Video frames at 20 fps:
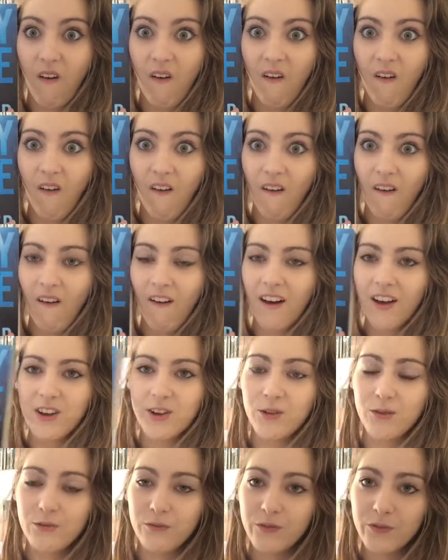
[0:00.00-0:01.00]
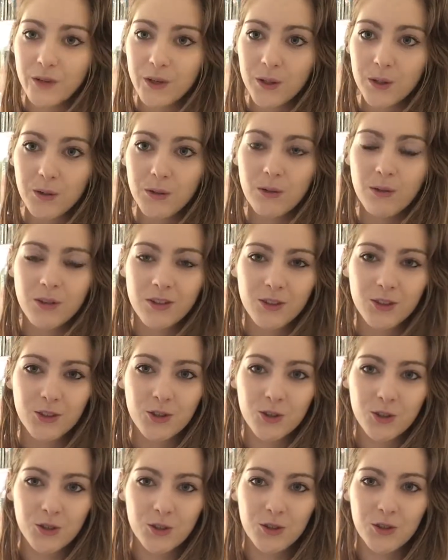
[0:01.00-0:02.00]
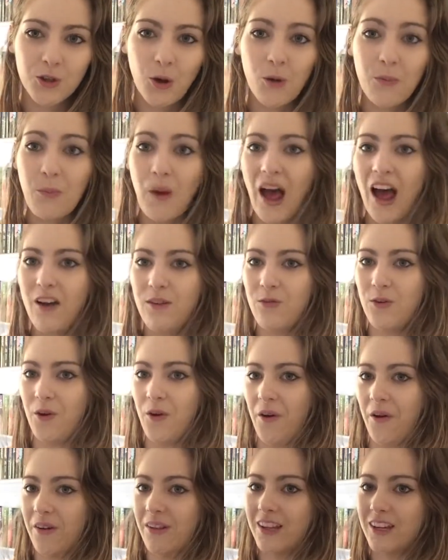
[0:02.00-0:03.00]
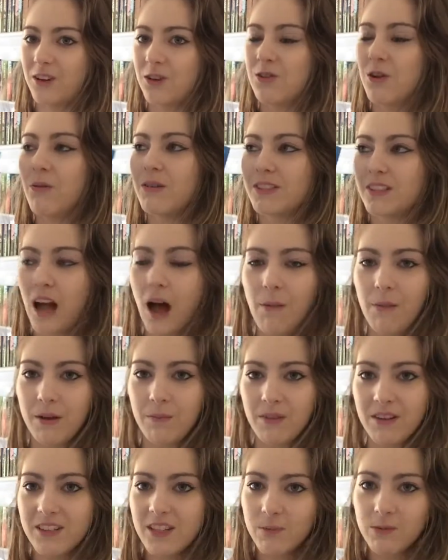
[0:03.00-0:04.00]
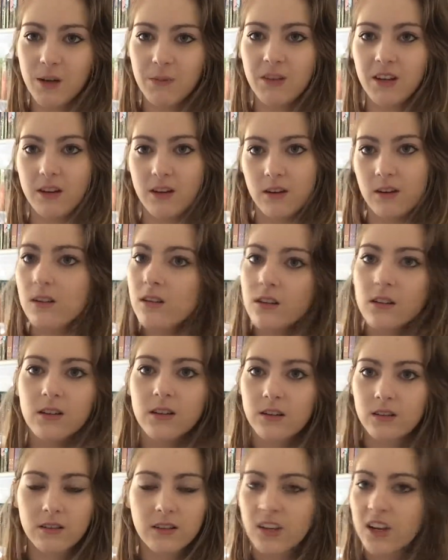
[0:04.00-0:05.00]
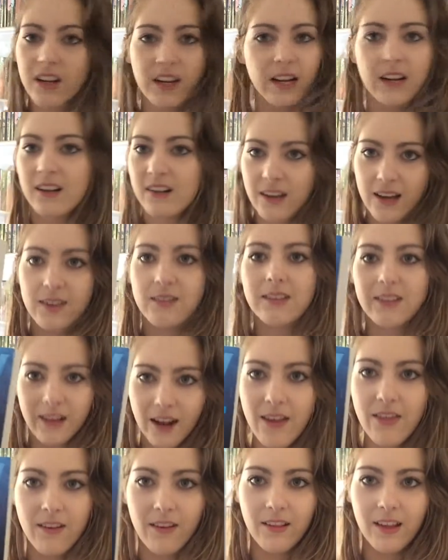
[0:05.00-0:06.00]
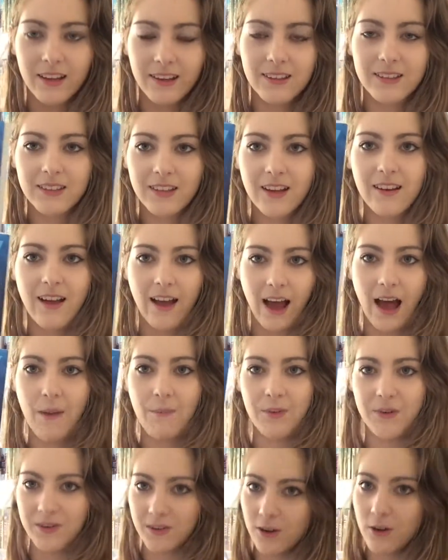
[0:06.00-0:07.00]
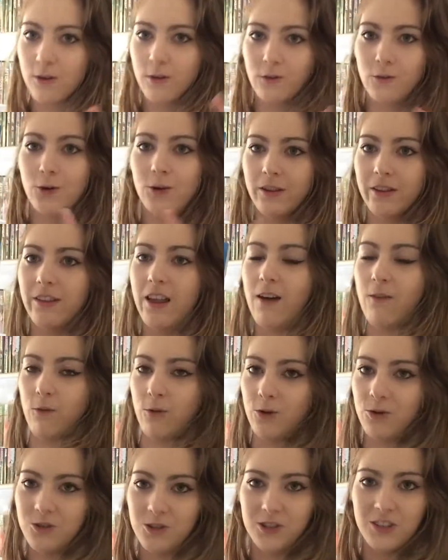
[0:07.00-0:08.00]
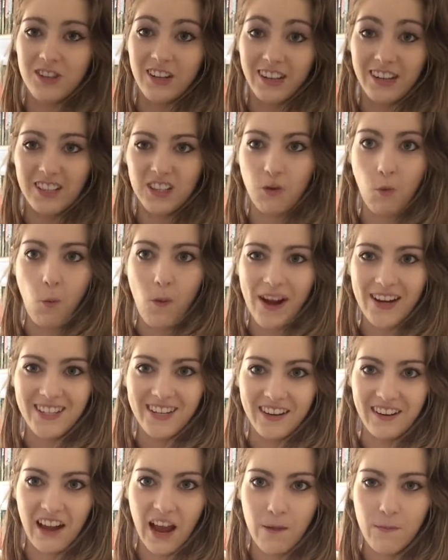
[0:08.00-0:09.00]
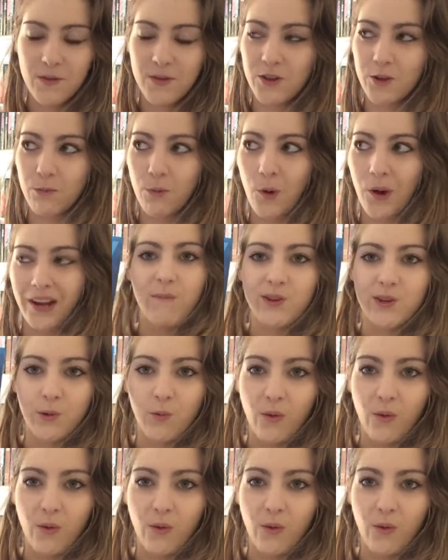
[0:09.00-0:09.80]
oh, you feel so bad for her, like, you know it's coming, but at the same time, like, you're gonna get together, like, it's gonna happen, you're gonna fall in love. We're all just like, it's a waiting game at this point, but a